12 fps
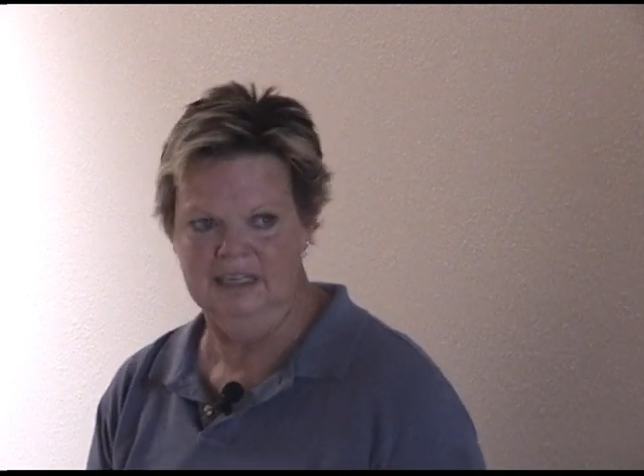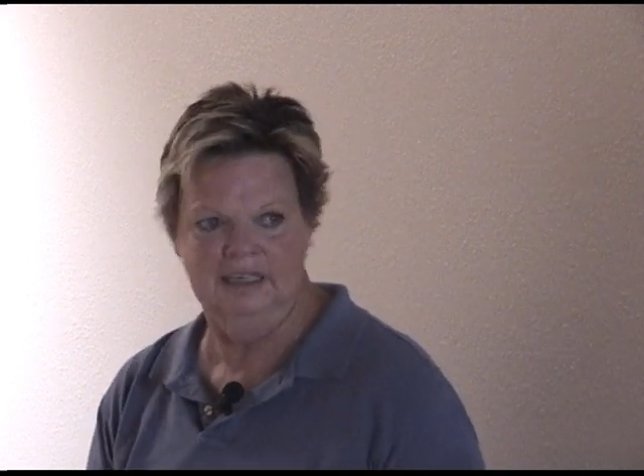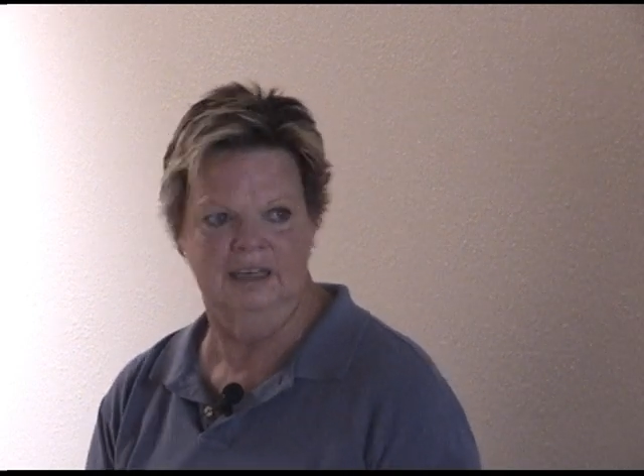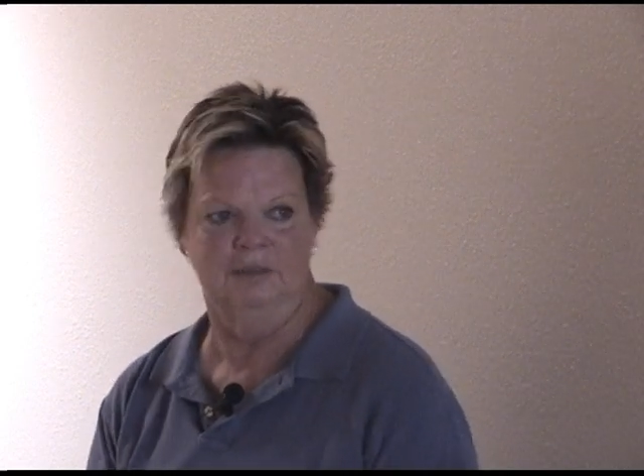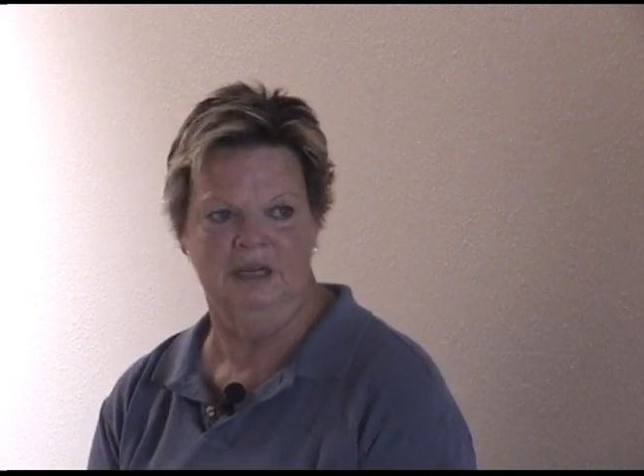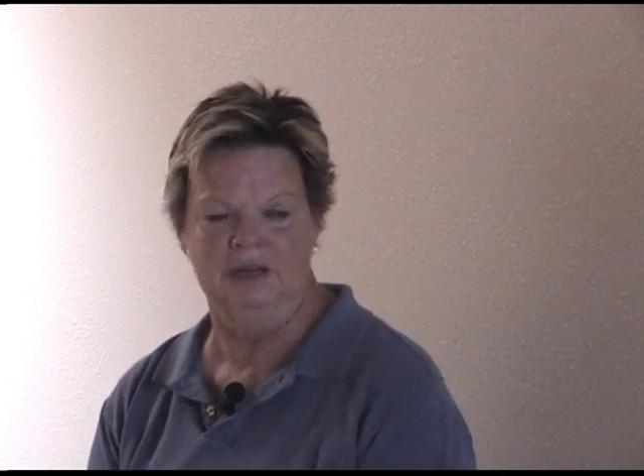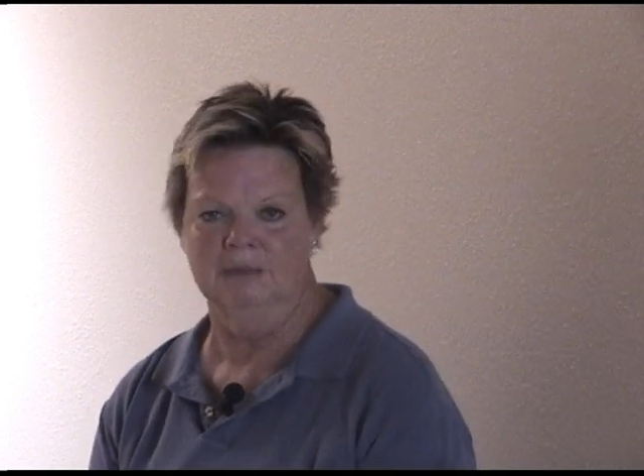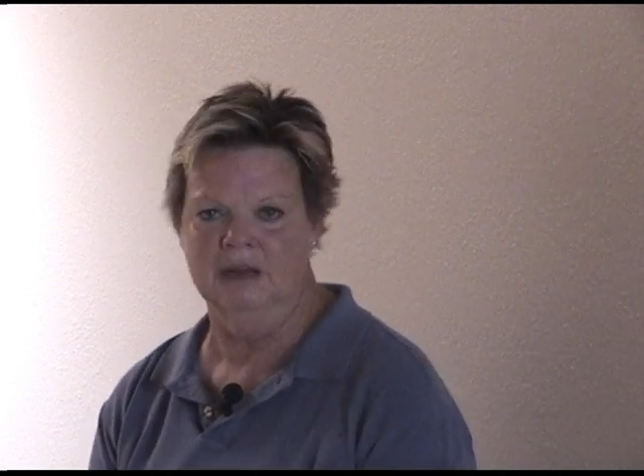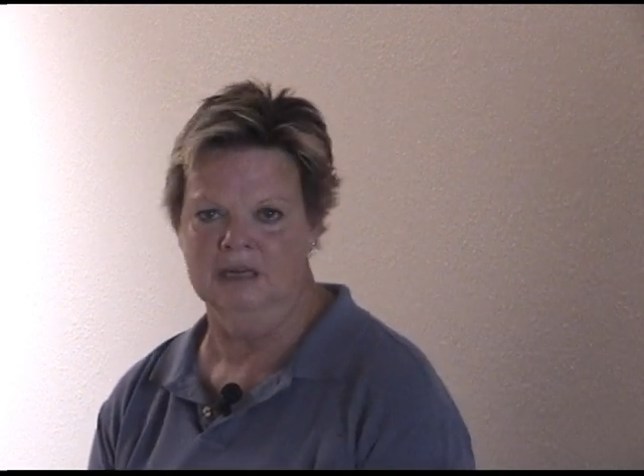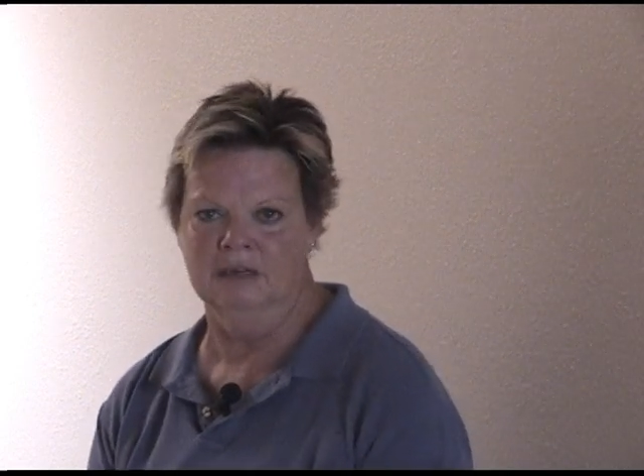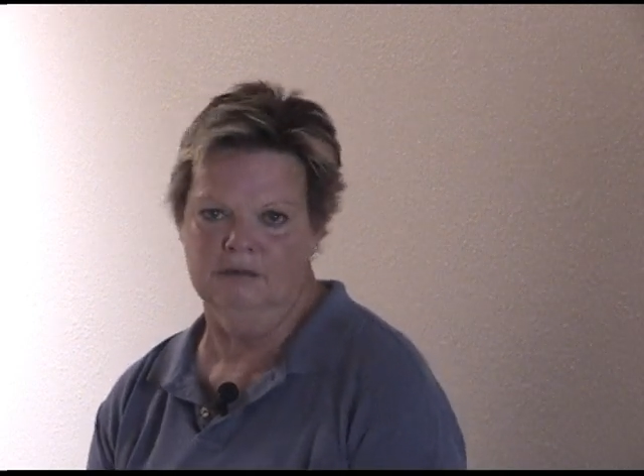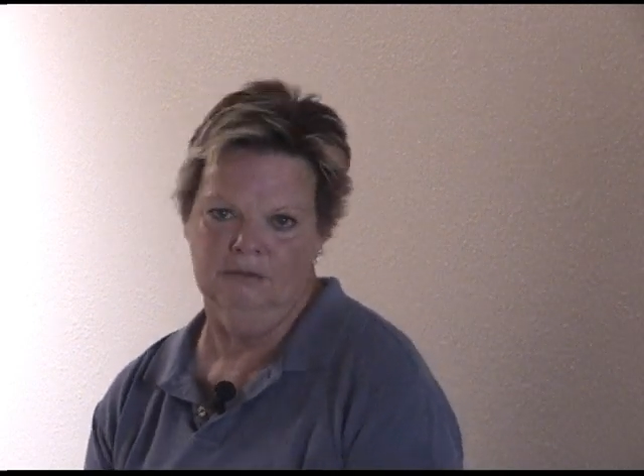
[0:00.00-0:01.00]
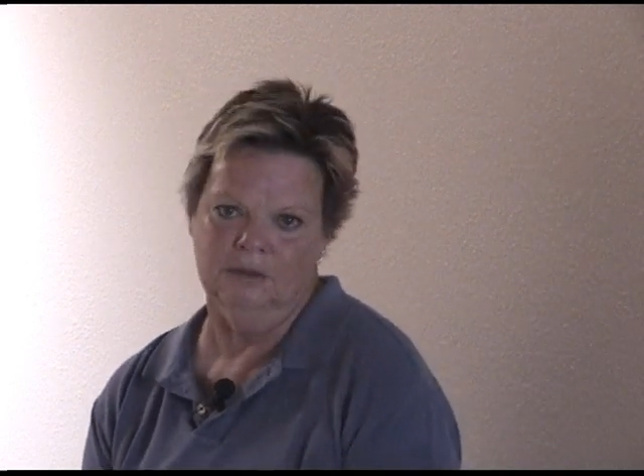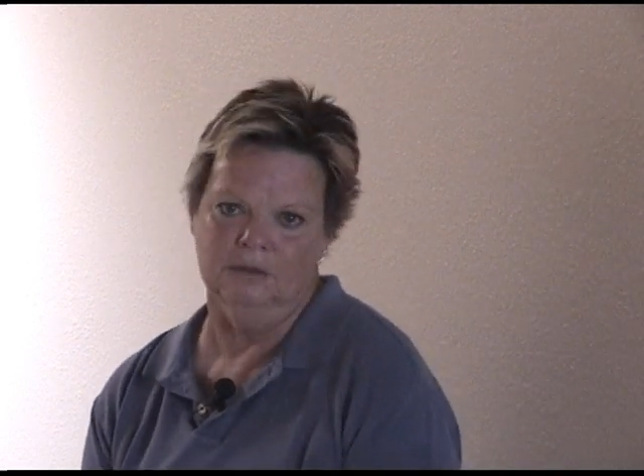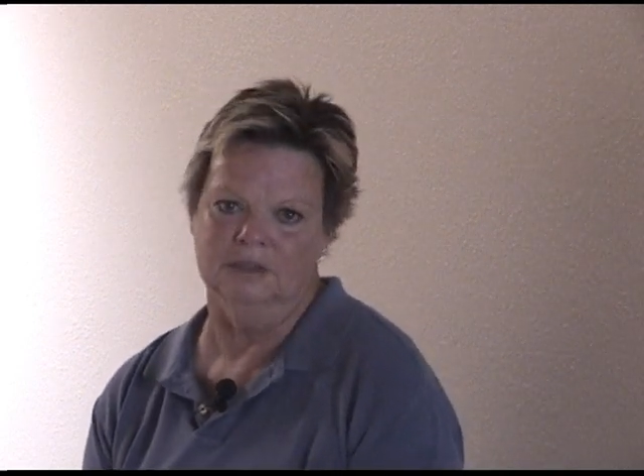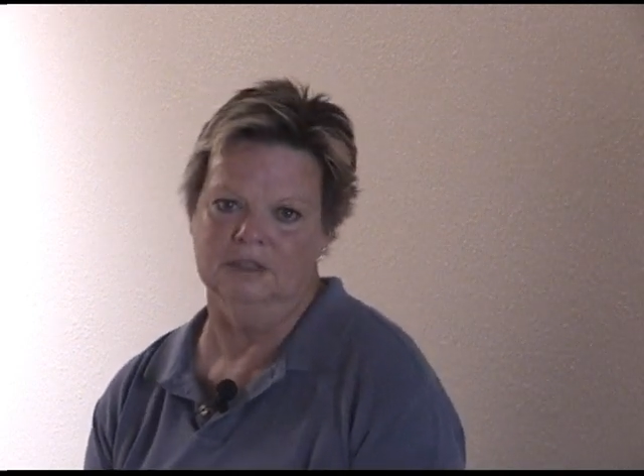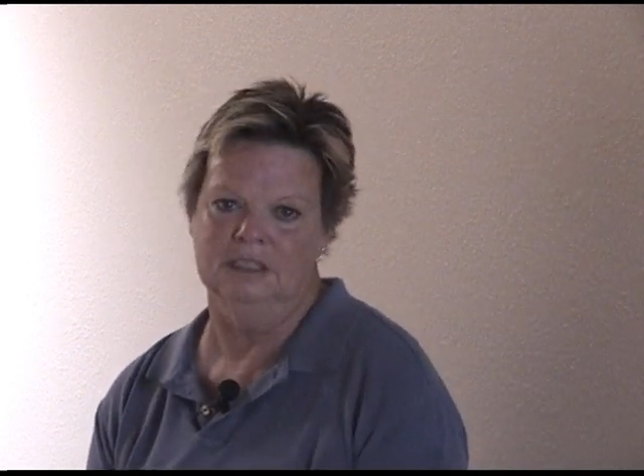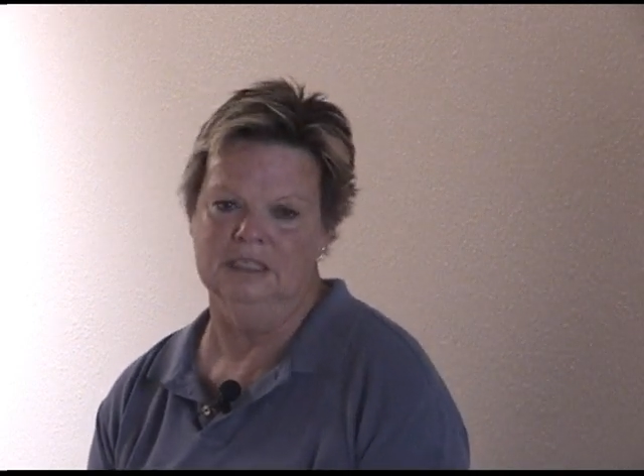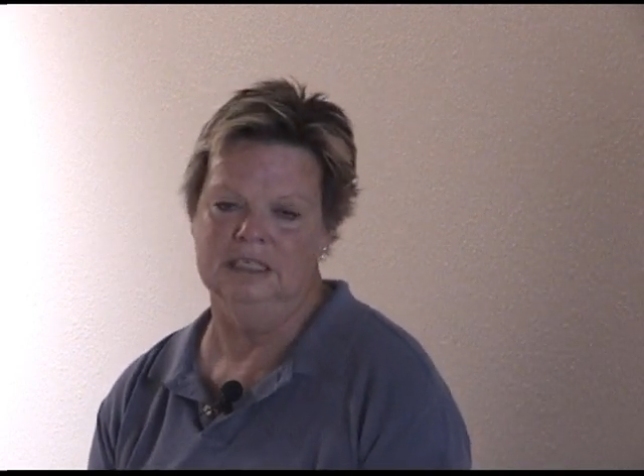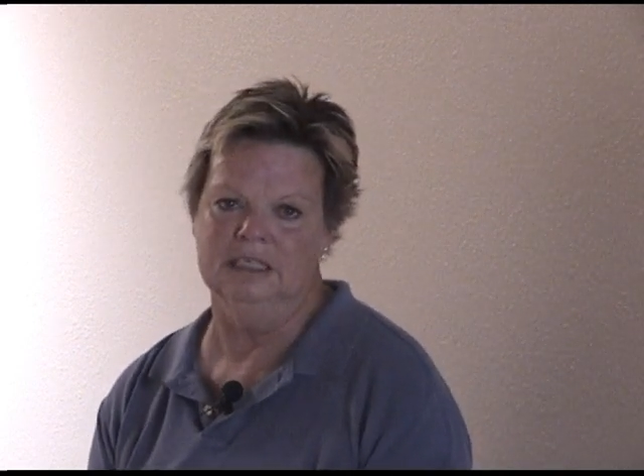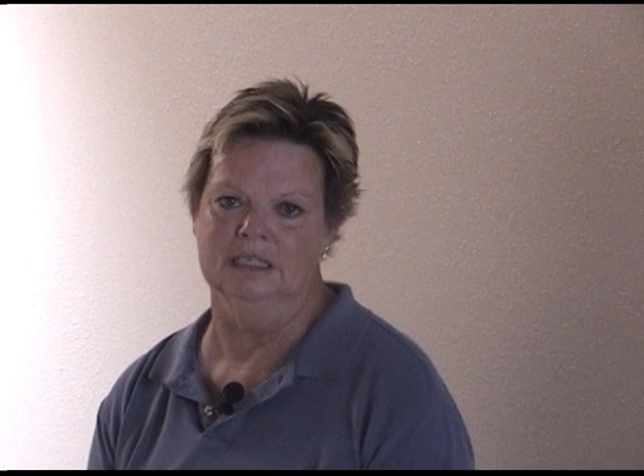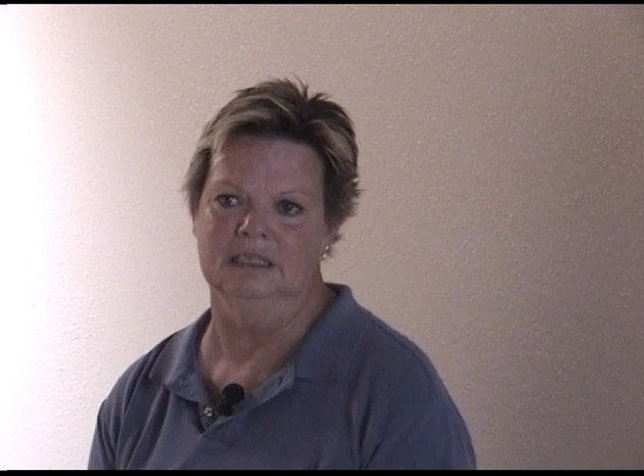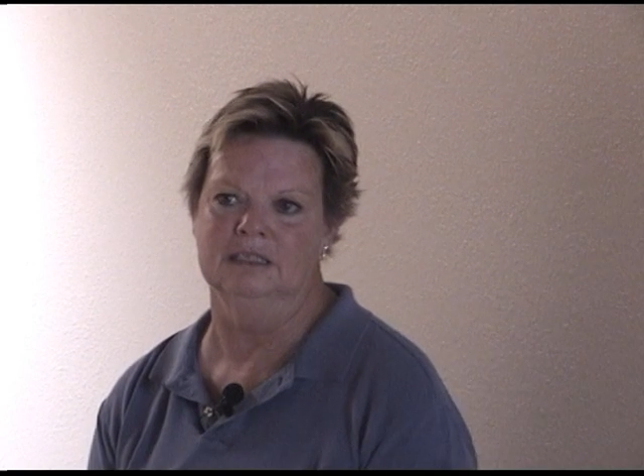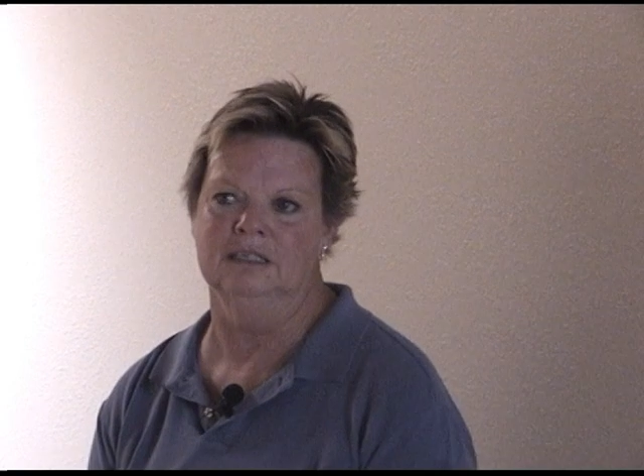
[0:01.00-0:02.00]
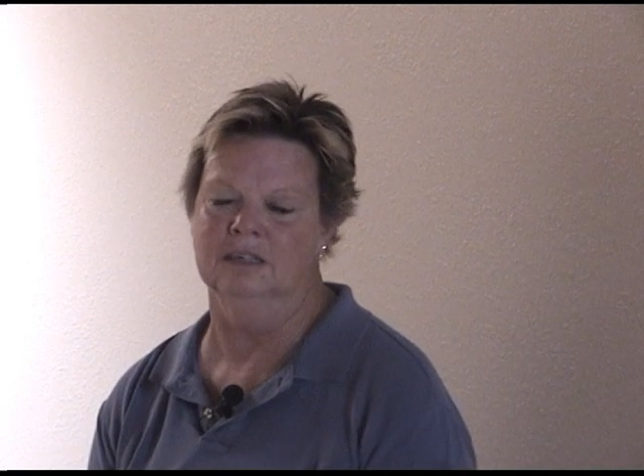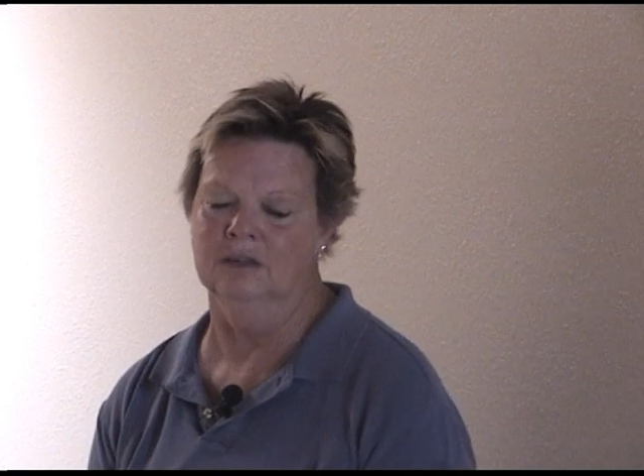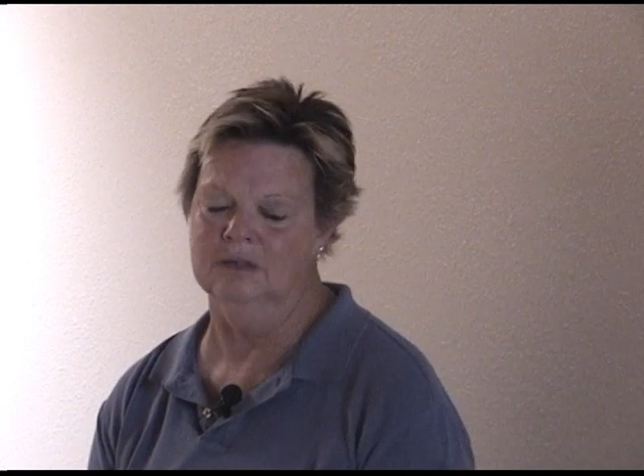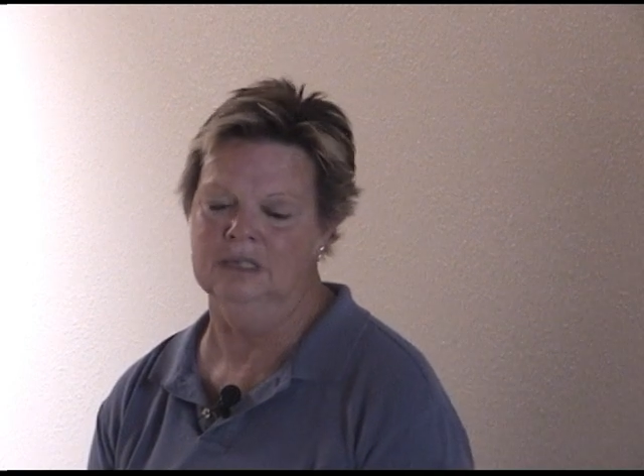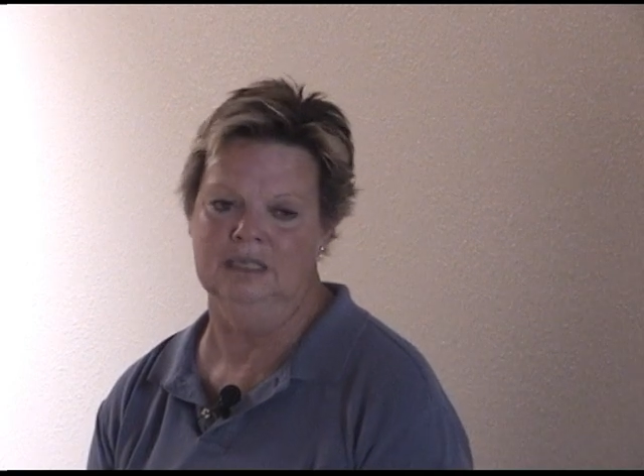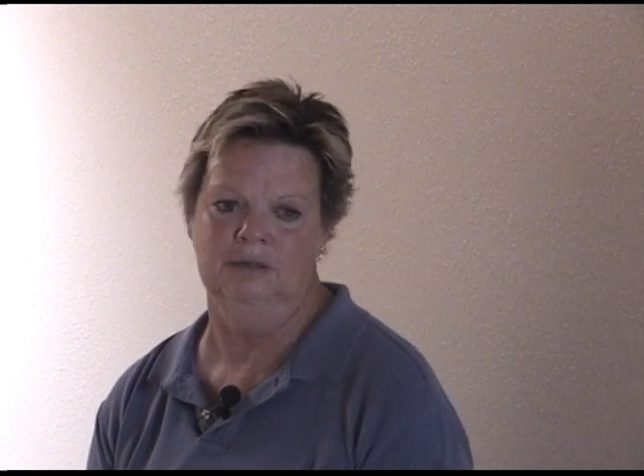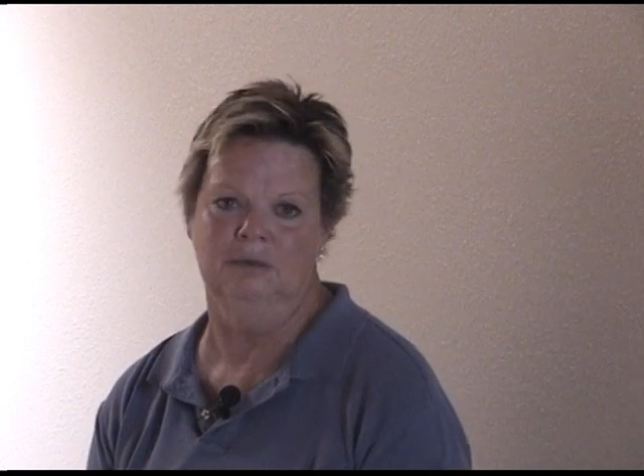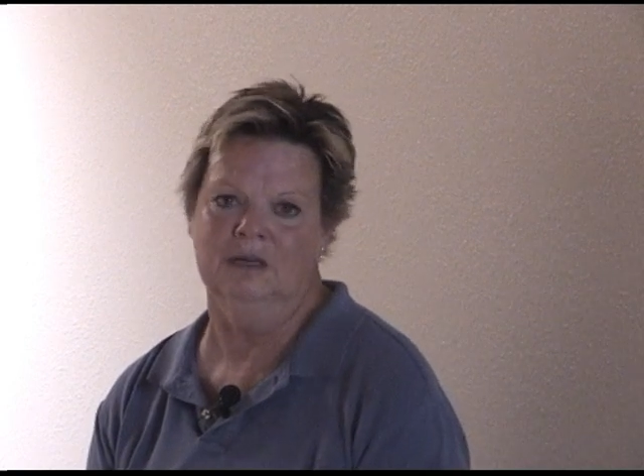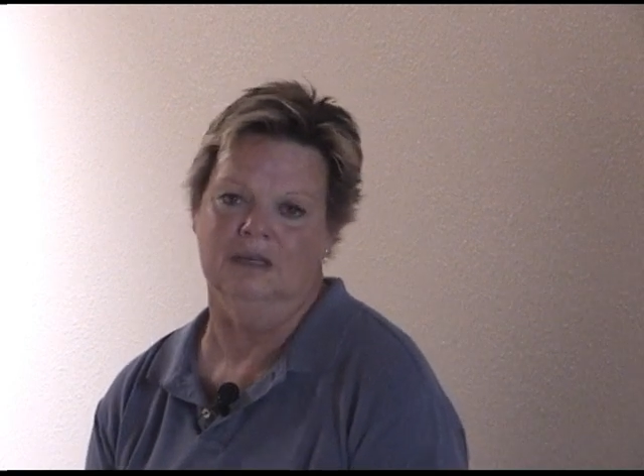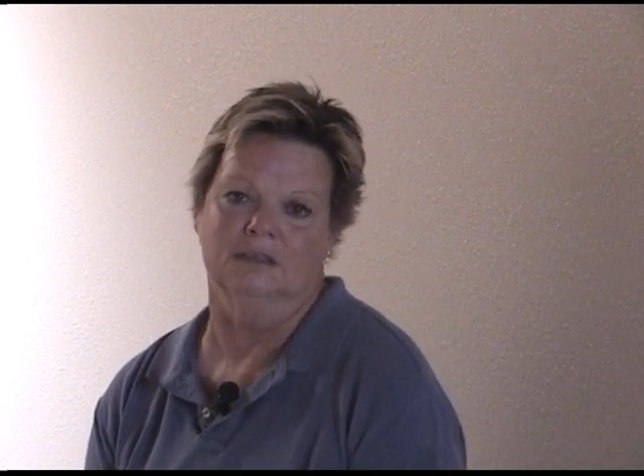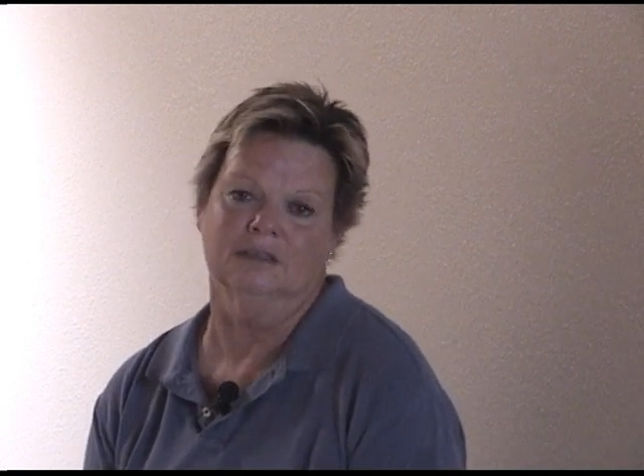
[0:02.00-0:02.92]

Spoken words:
I mean, you make a gruel and you eat it. You don't eat well.